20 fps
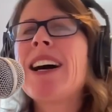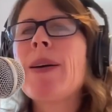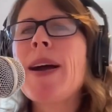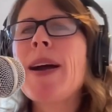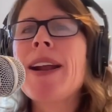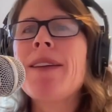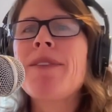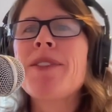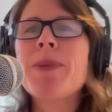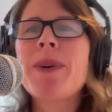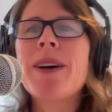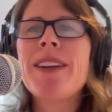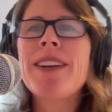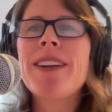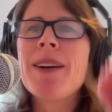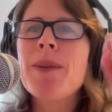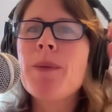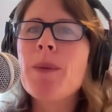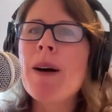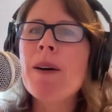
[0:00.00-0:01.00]
right,
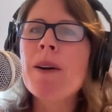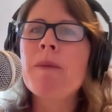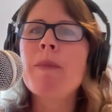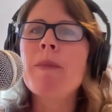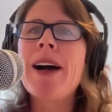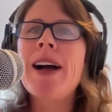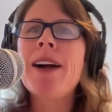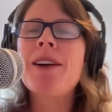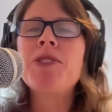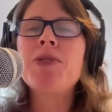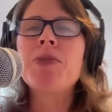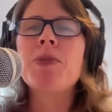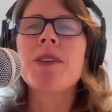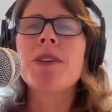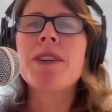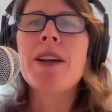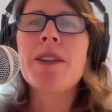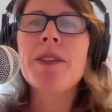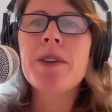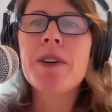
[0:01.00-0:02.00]
everyone. Welcome back to
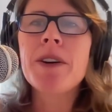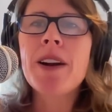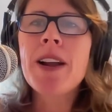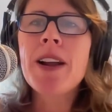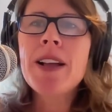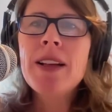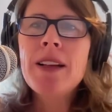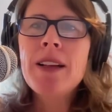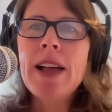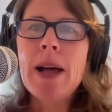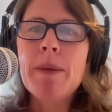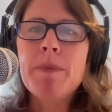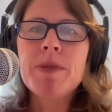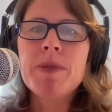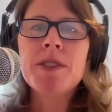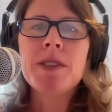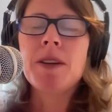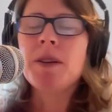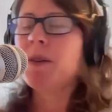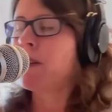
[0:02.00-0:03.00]
another
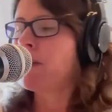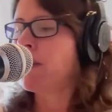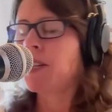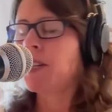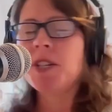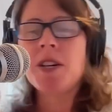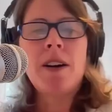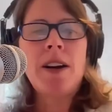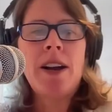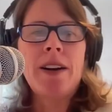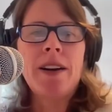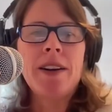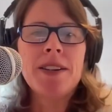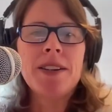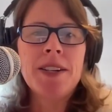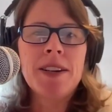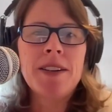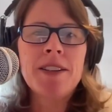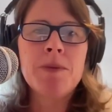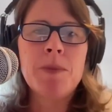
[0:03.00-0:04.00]
episode of HR
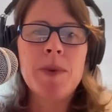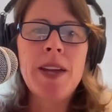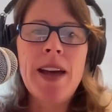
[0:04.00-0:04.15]
Heretics.